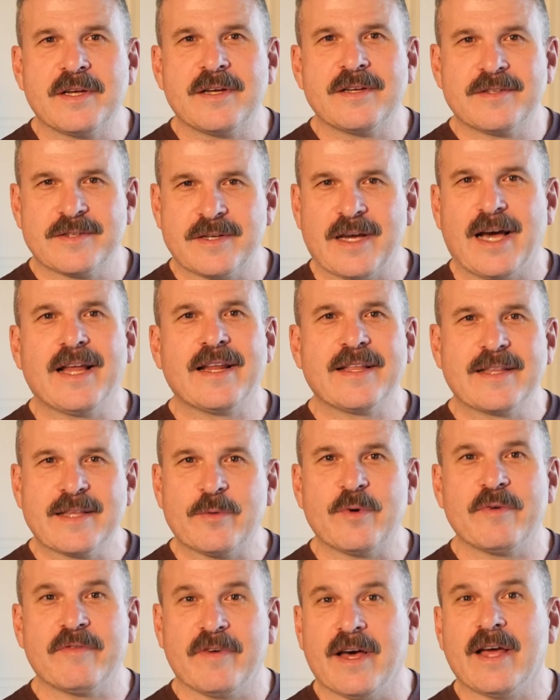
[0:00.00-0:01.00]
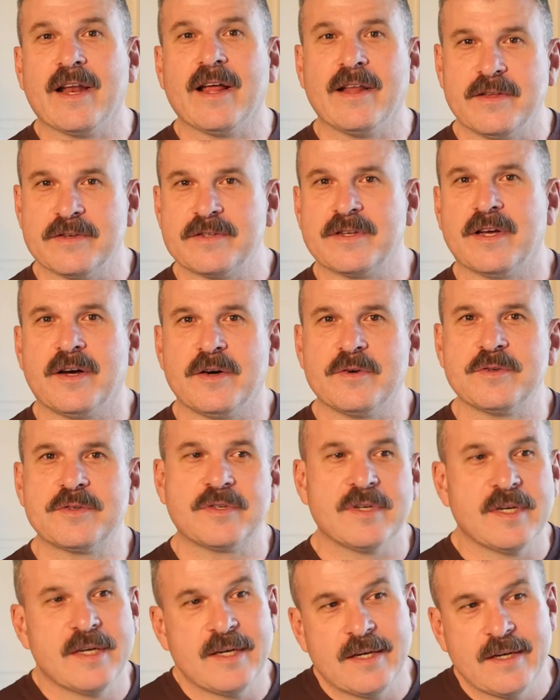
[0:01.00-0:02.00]
siding that we've had on this house,
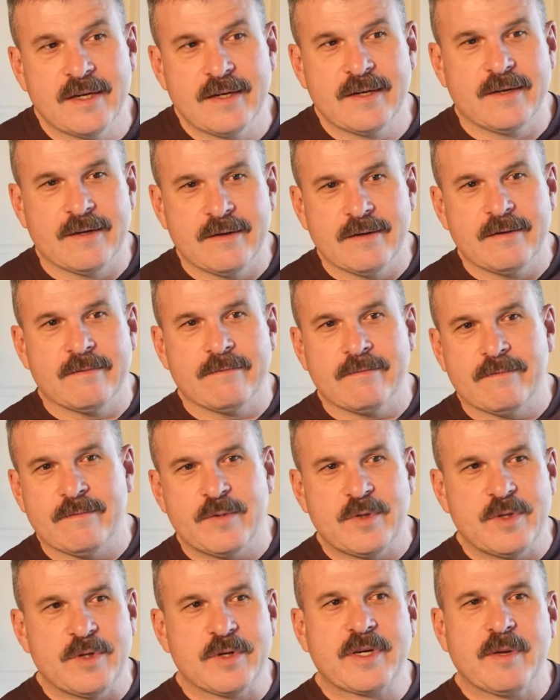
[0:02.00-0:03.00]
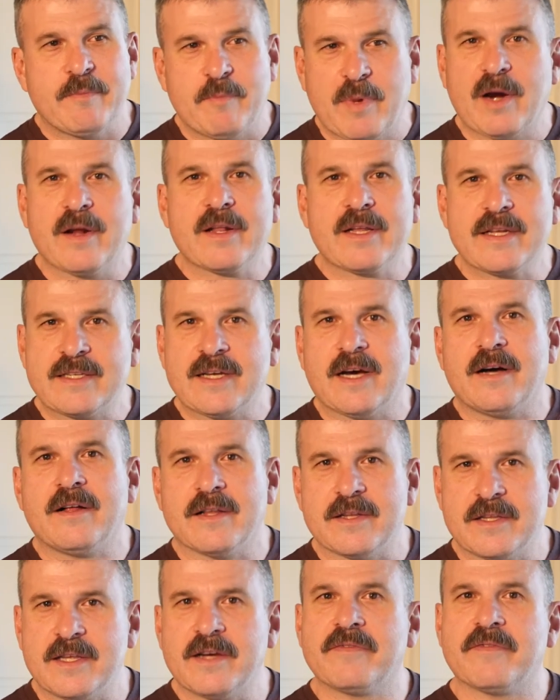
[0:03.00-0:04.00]
you can barely tell
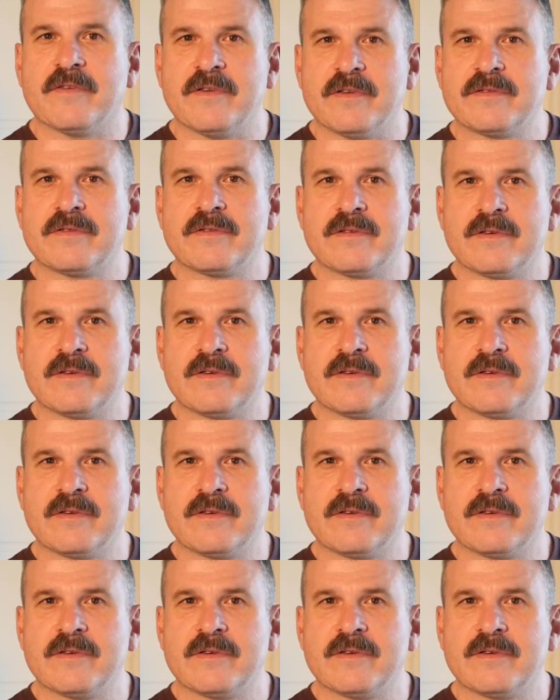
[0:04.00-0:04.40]
a difference.